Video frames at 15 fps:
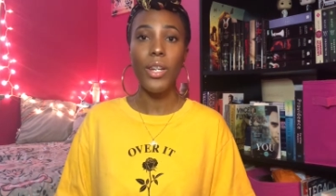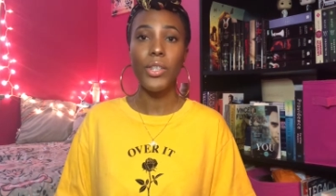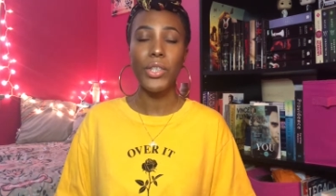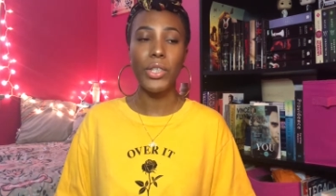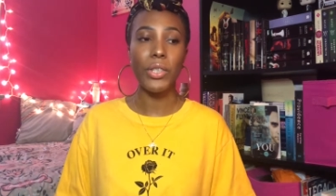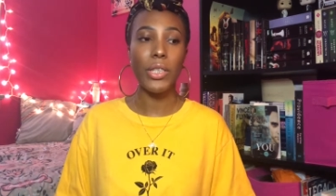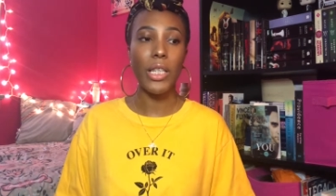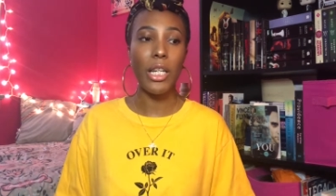
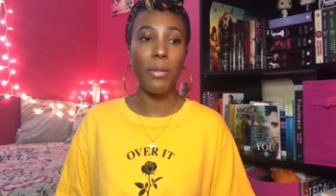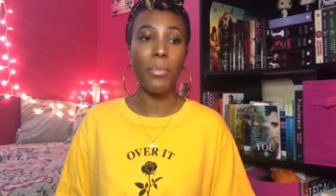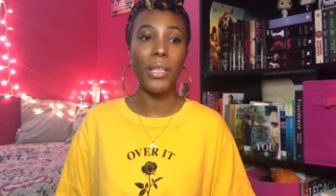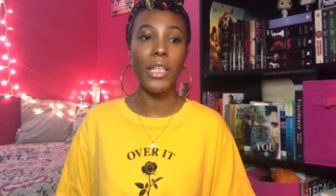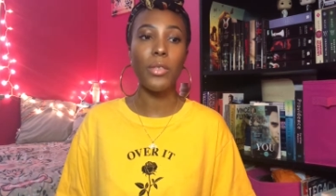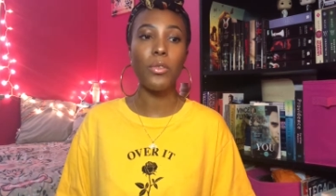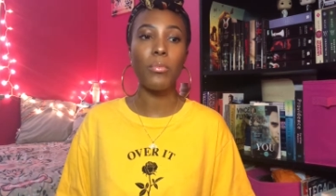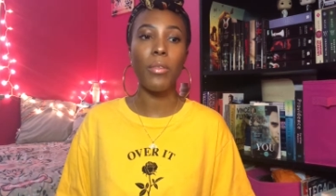So yeah,
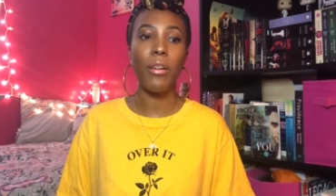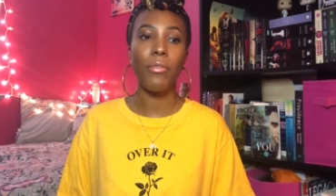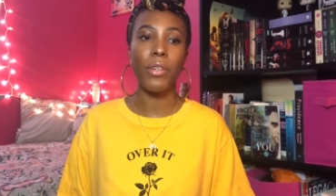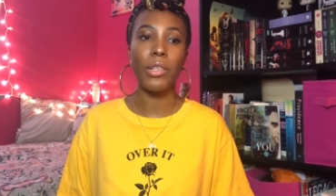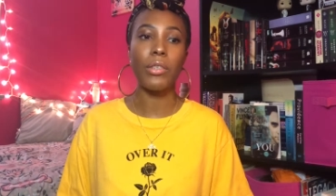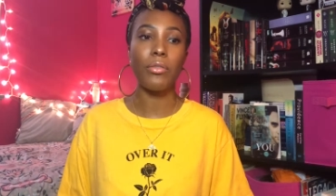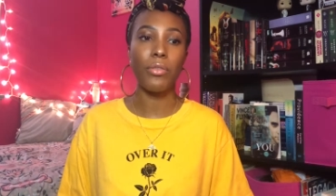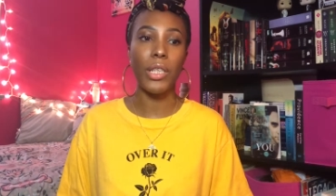but this was my
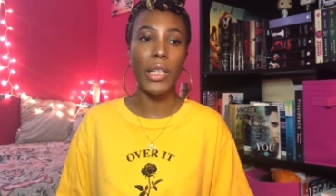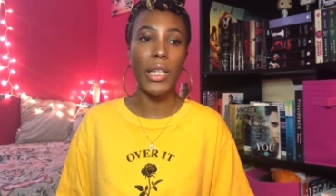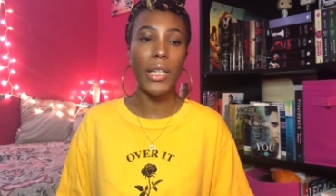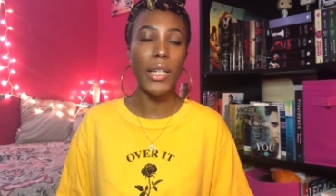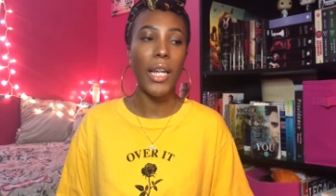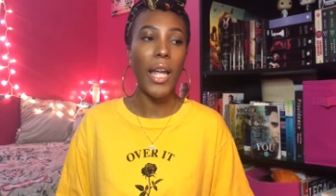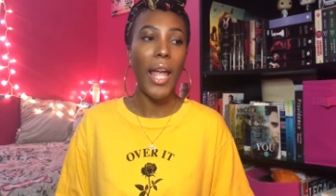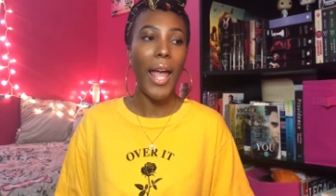first read,
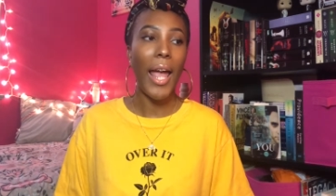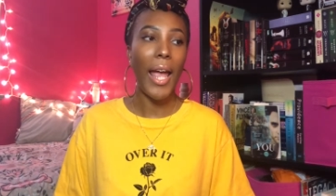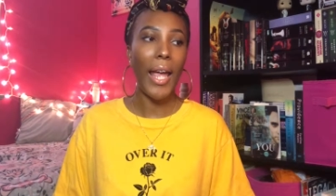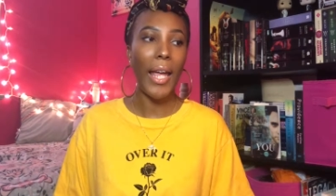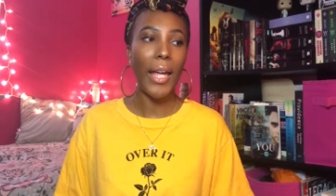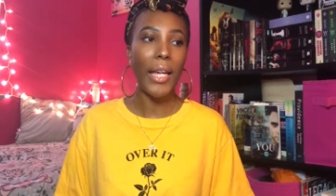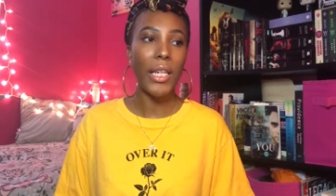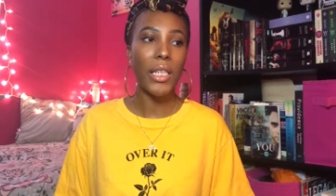
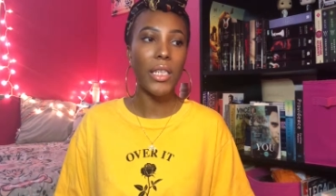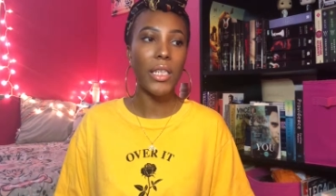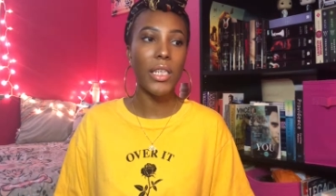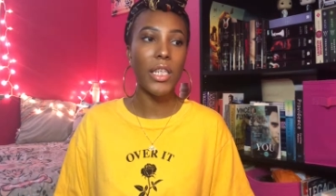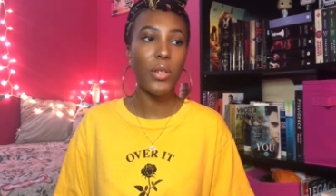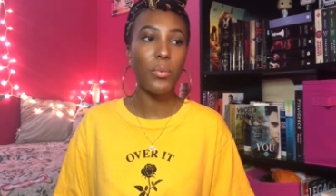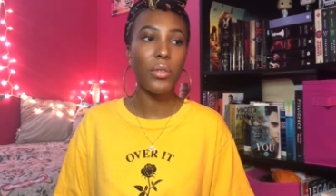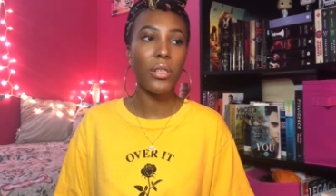and
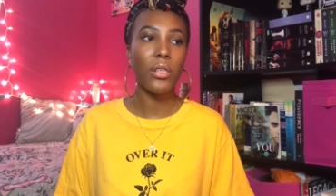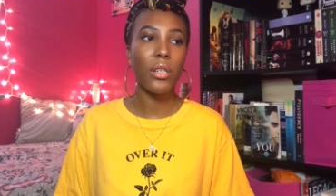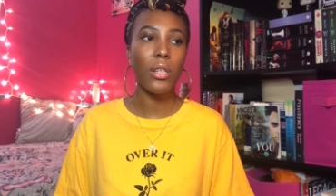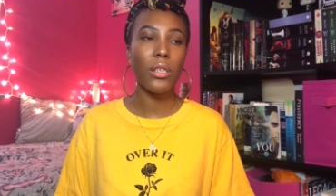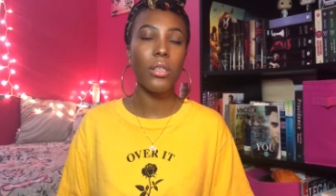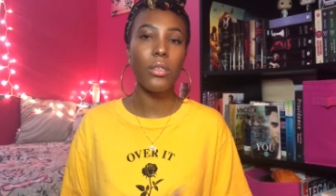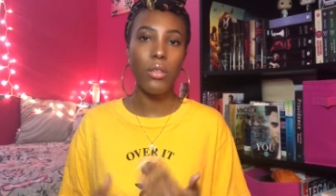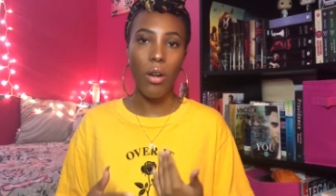it was
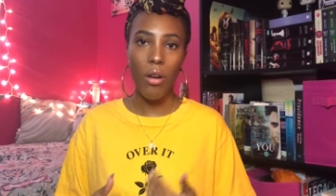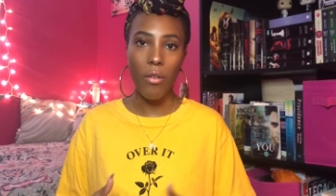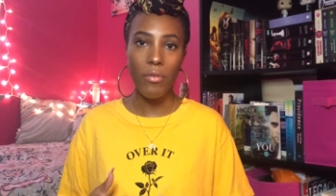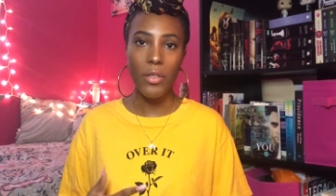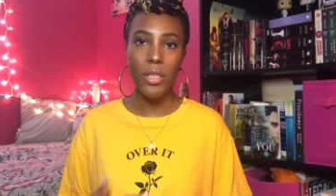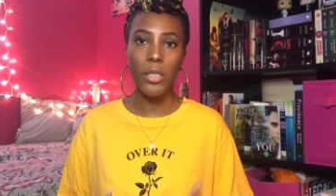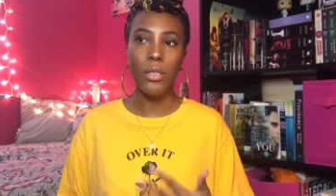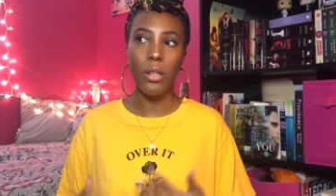a
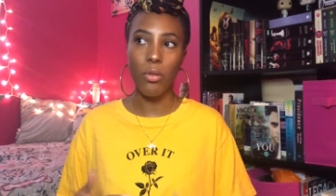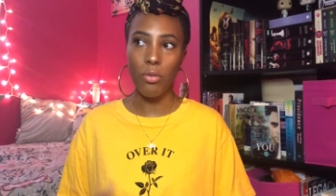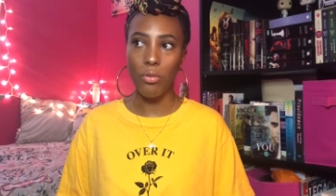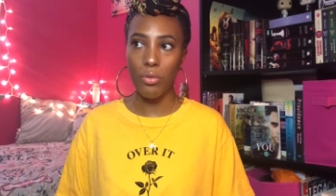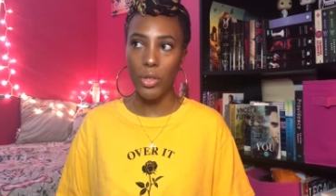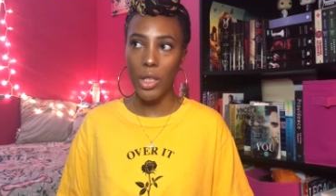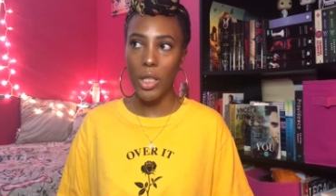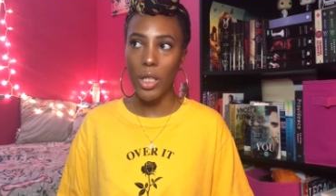soft, subtle
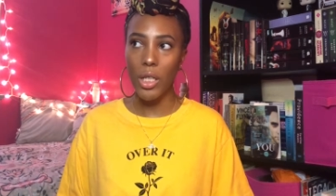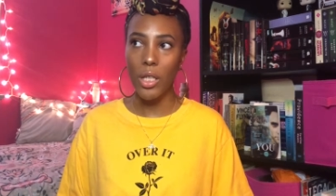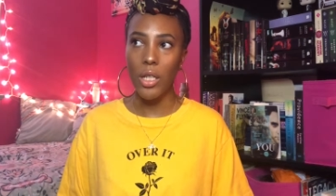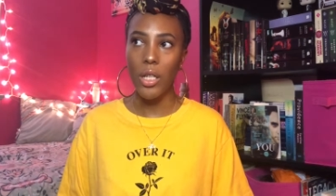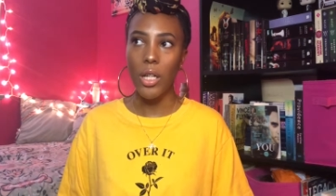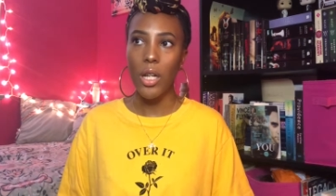read,